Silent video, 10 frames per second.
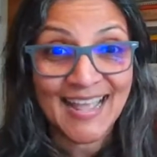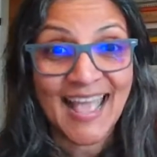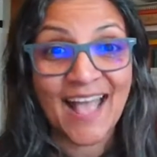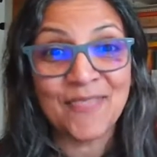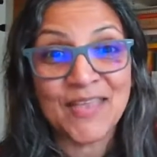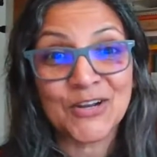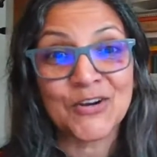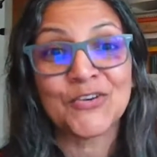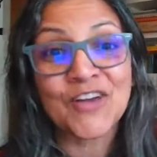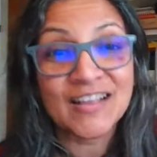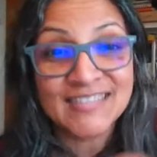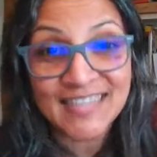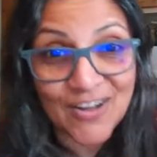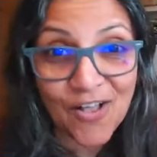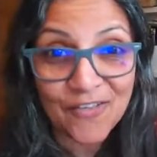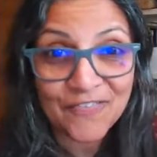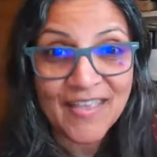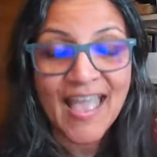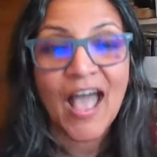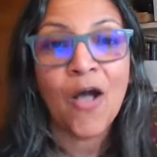and then crossing it off
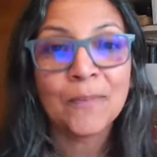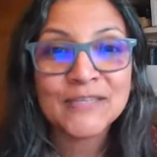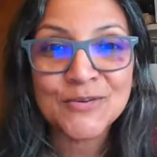helps